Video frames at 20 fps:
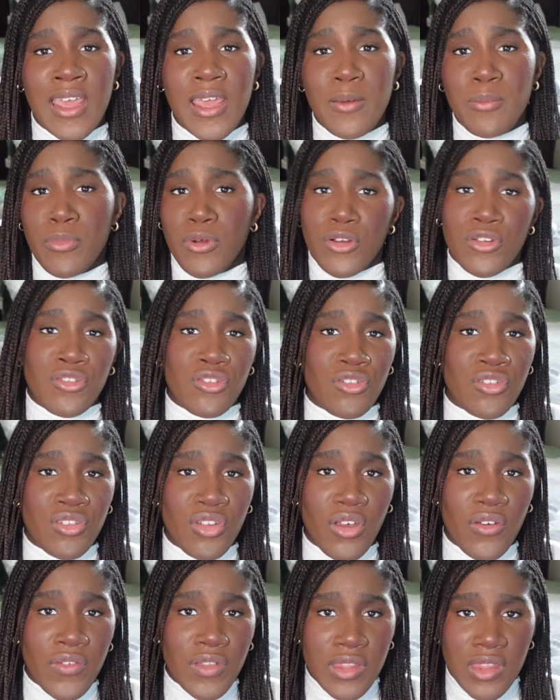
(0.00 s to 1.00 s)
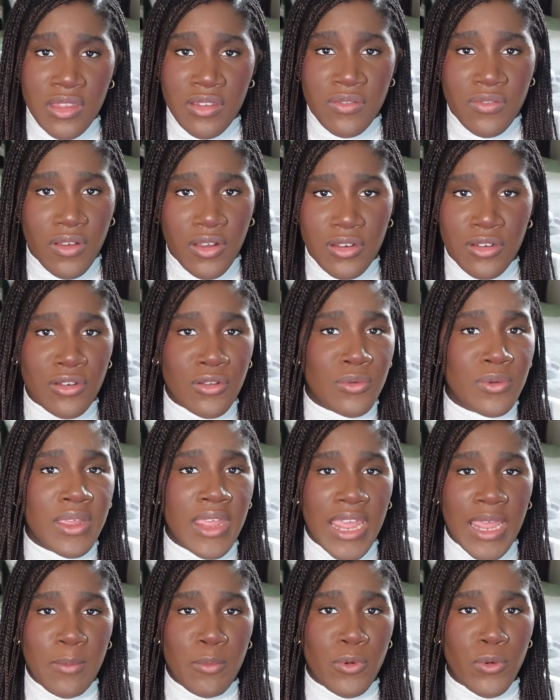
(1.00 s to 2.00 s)
immerse yourself in this fun new
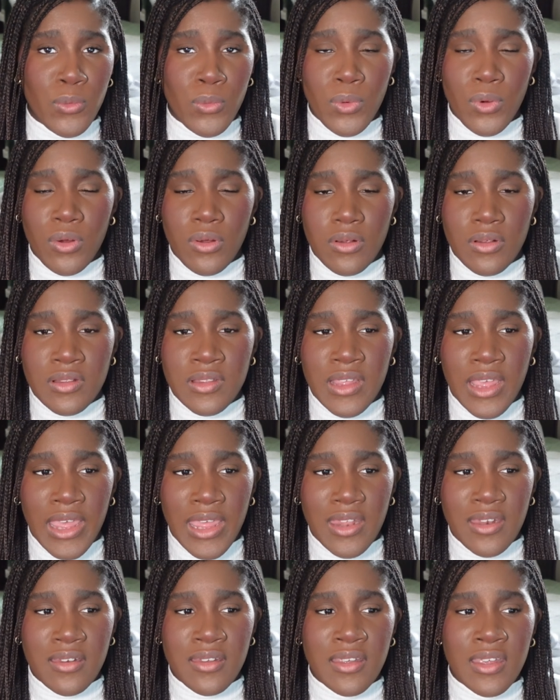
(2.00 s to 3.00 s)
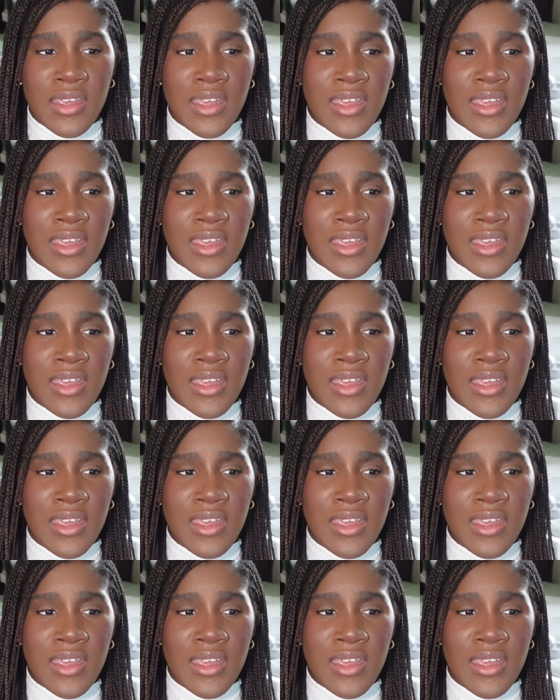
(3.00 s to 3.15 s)
game or world, and